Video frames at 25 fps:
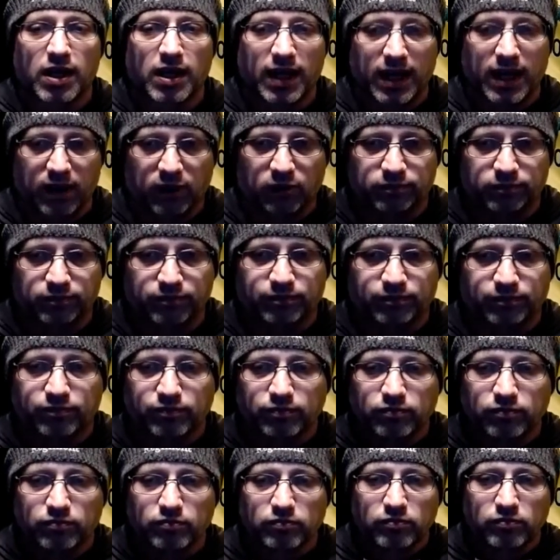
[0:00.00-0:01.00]
Now,
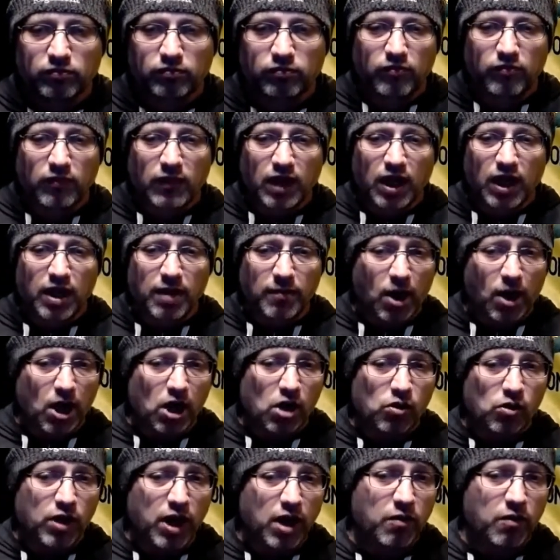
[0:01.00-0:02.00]
am I
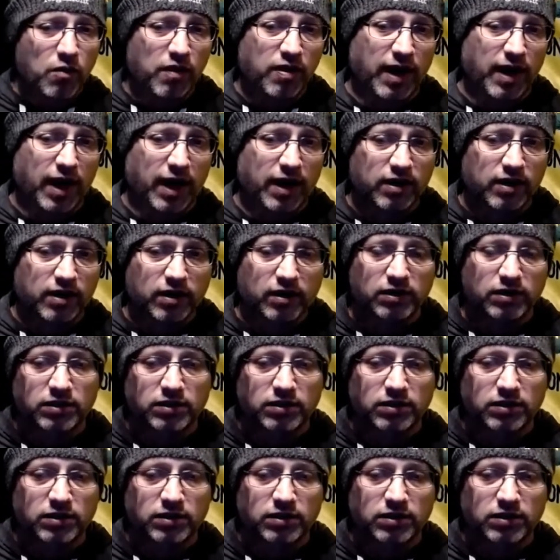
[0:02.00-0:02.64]
okay with that?